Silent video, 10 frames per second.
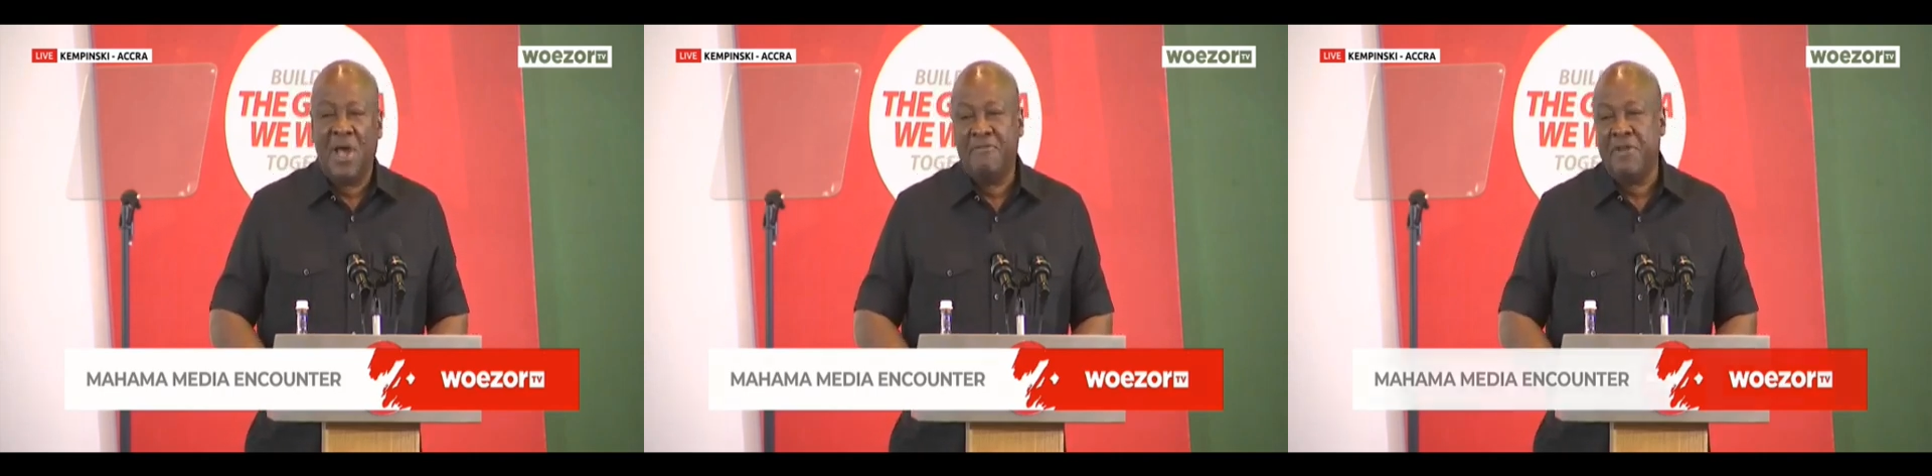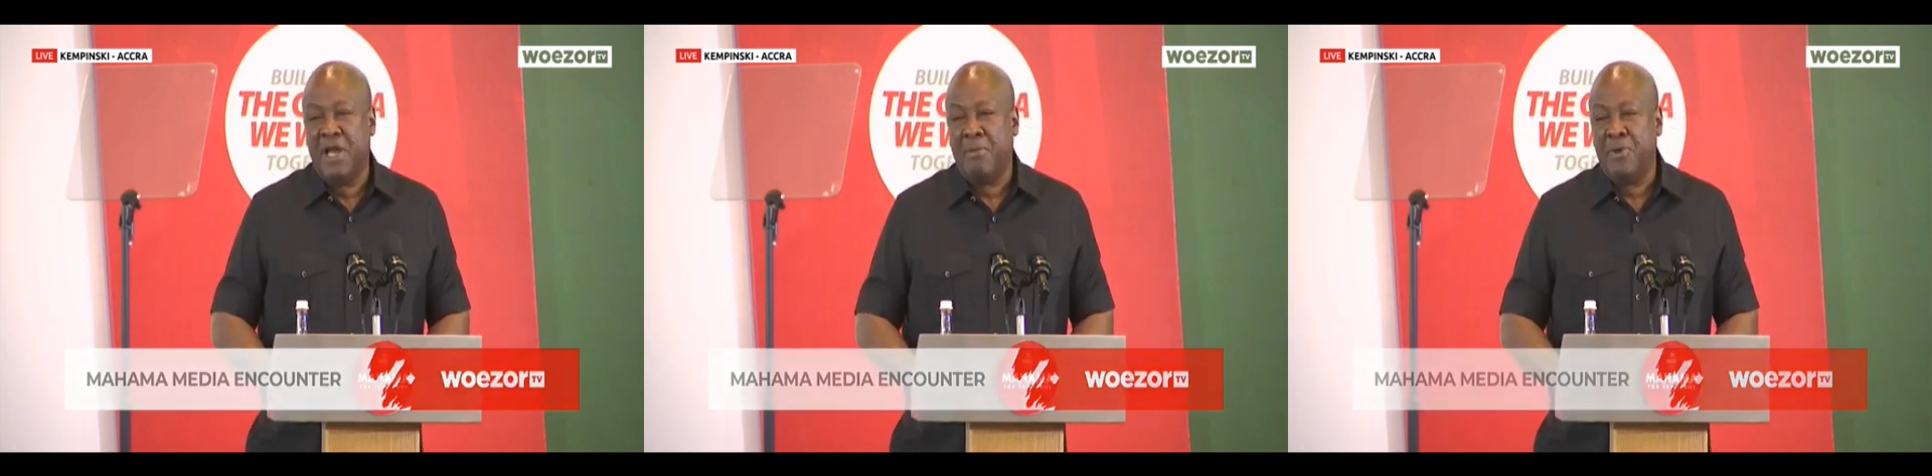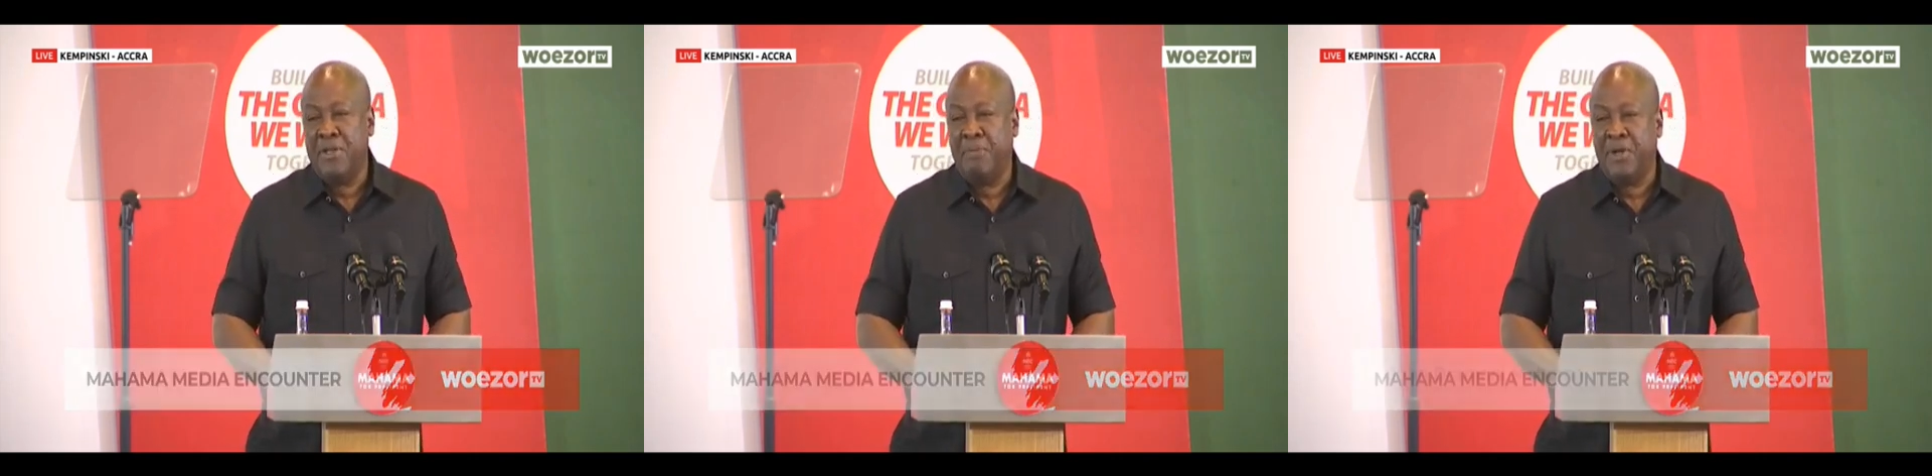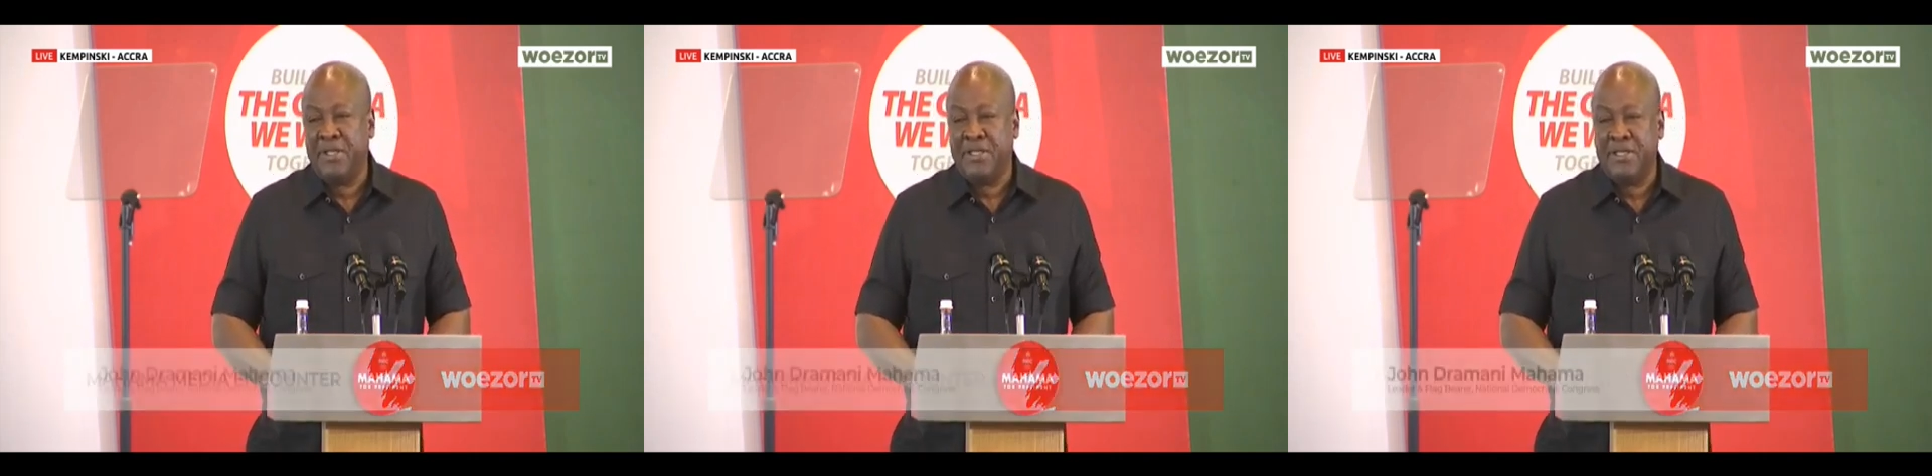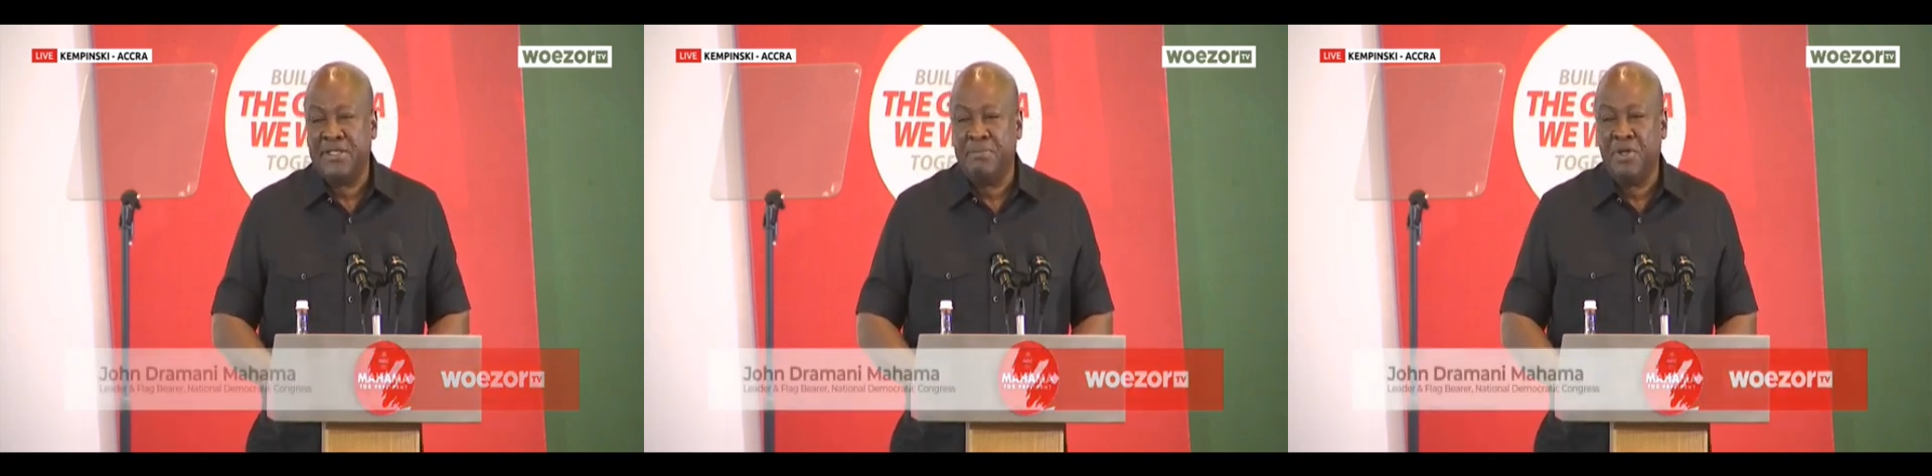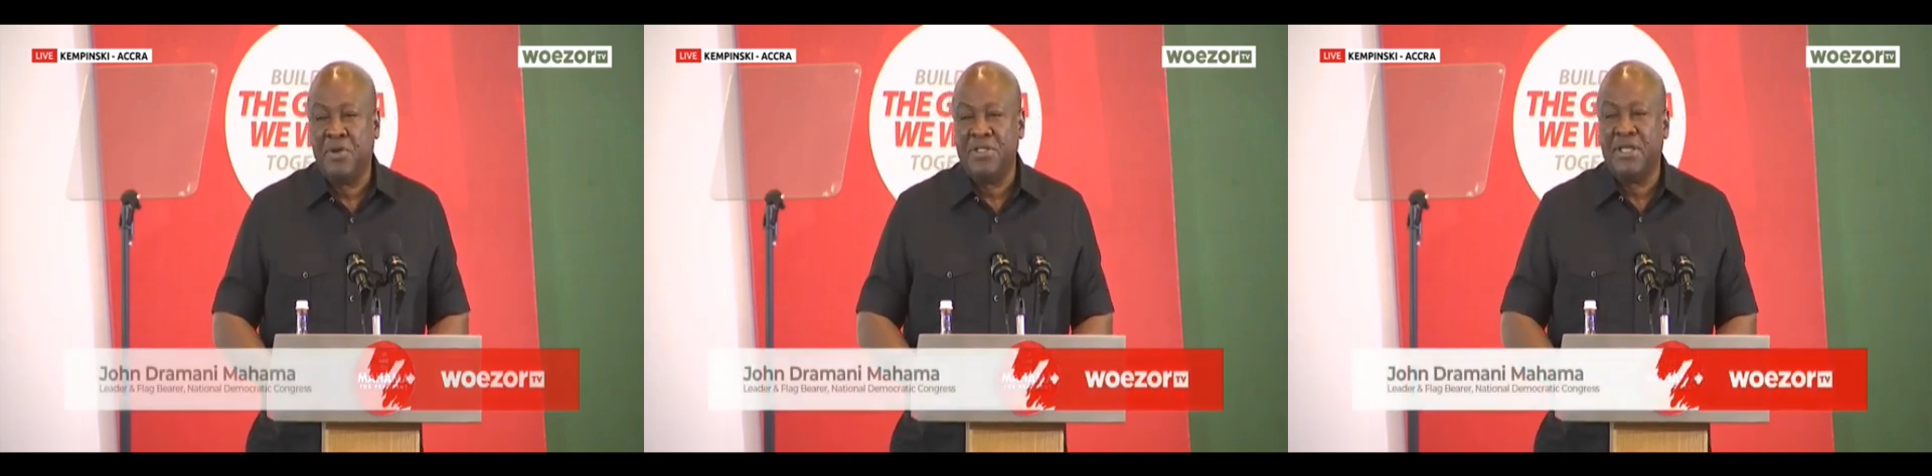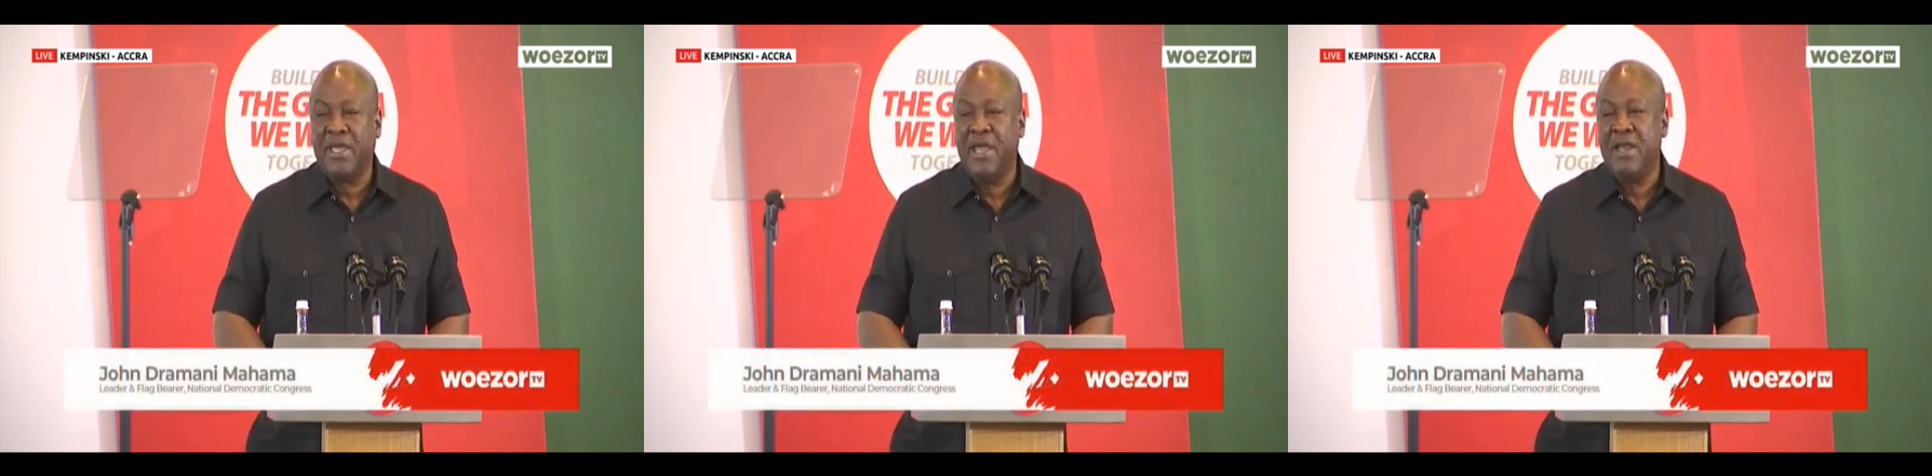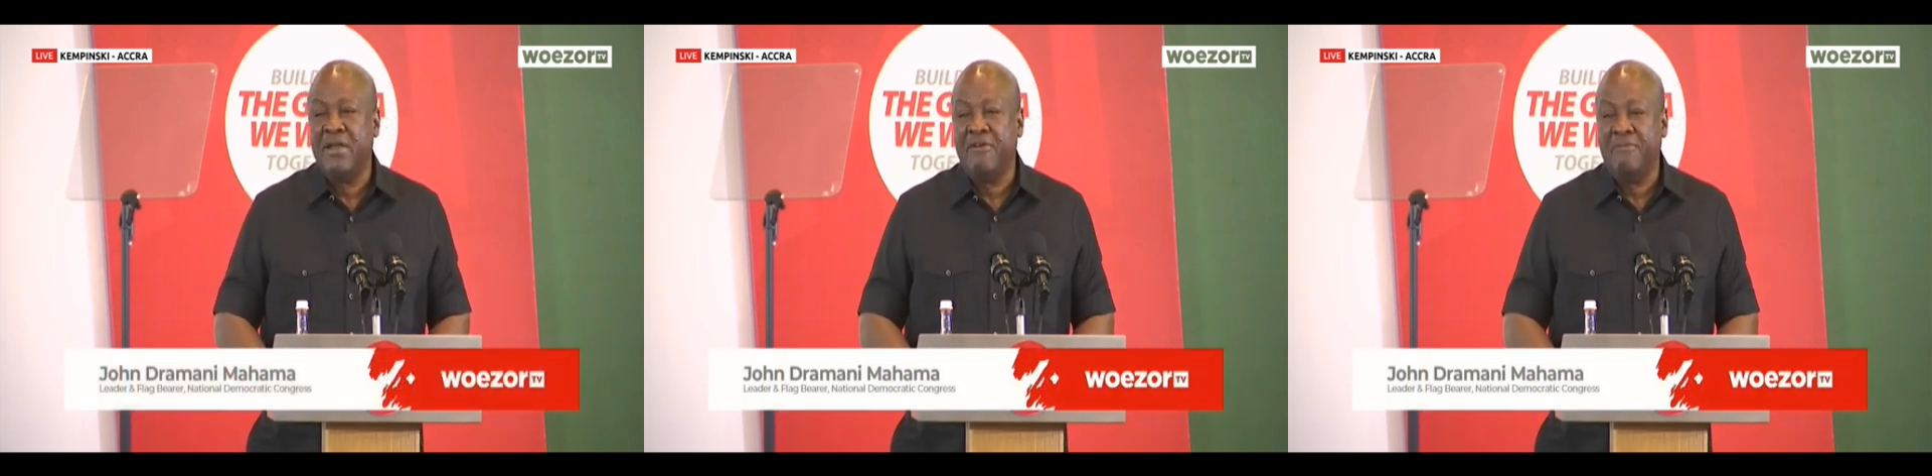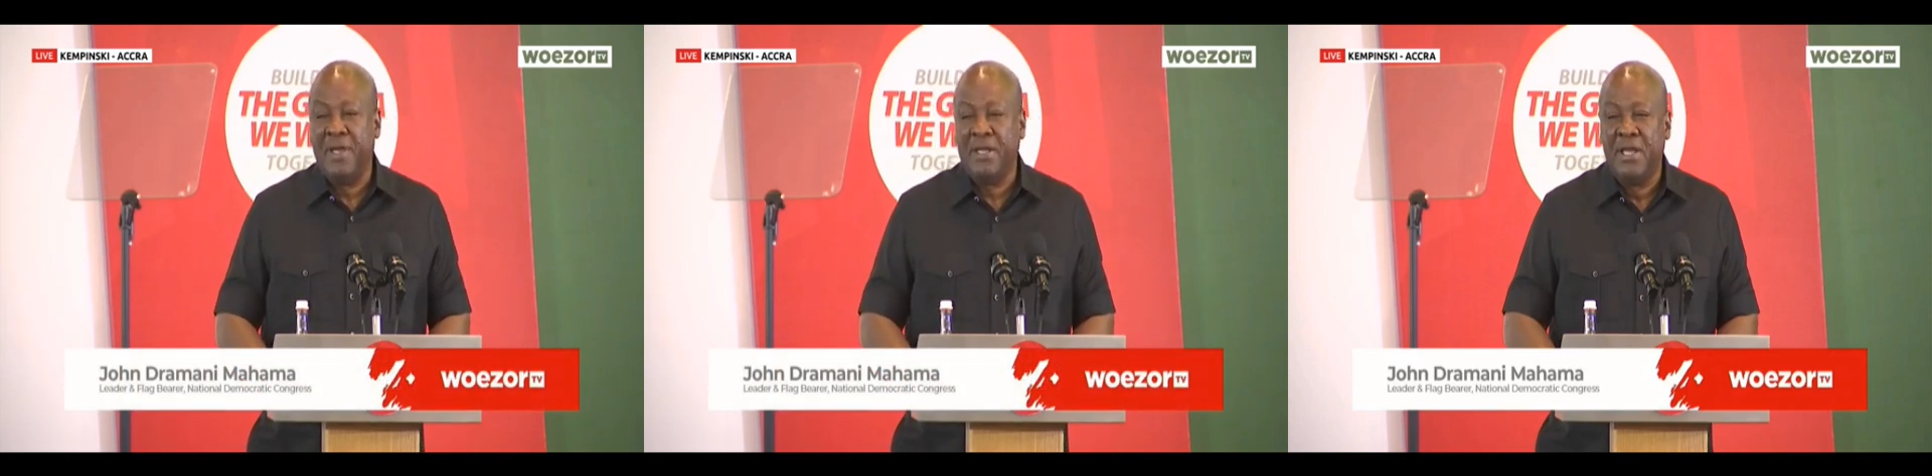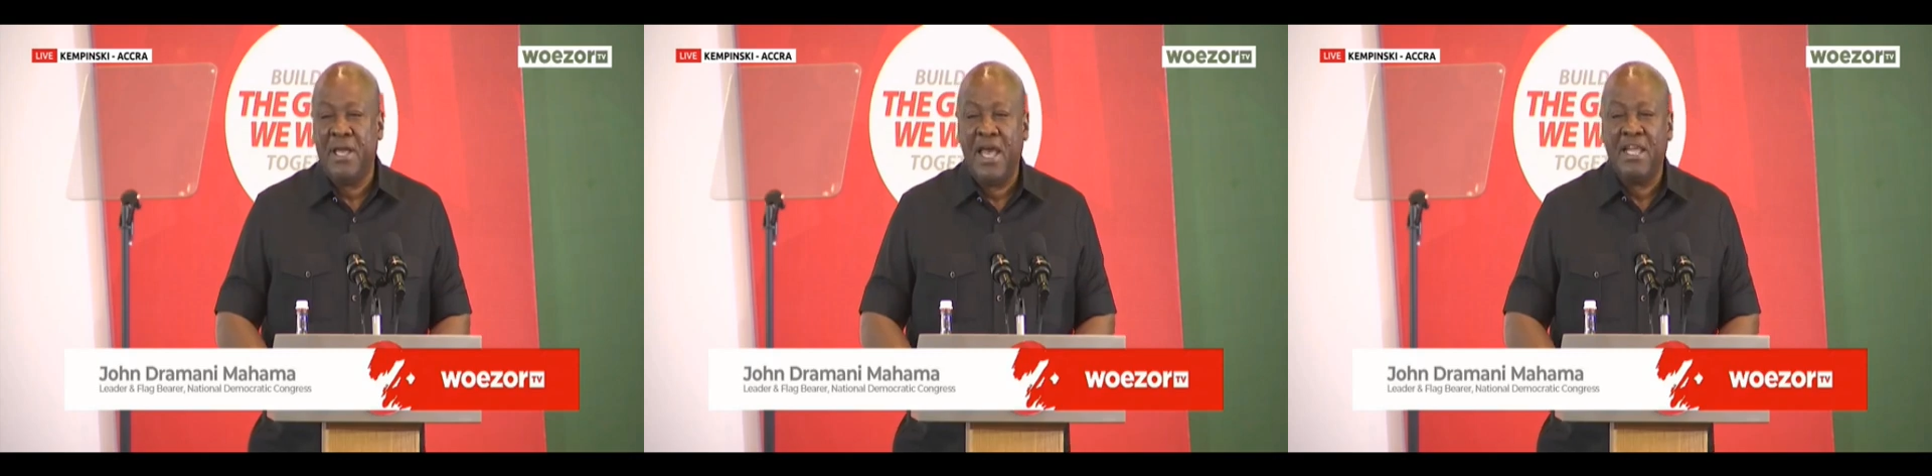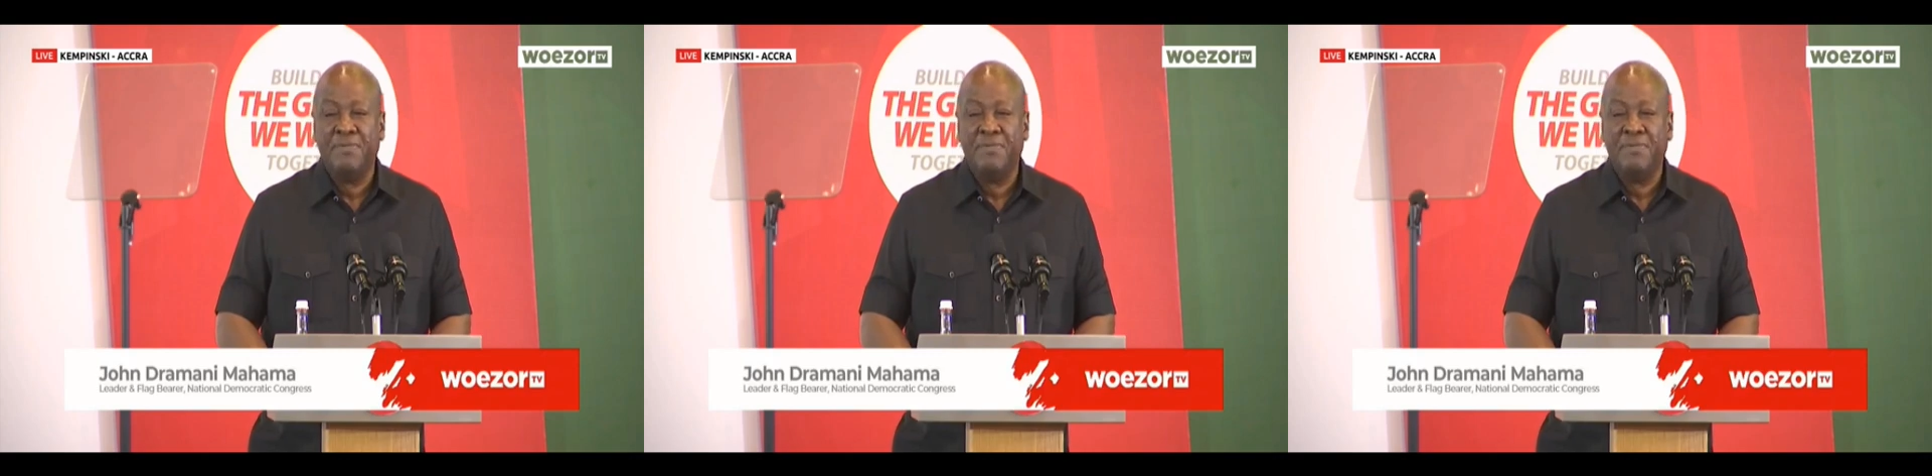you have in our body politics because the current government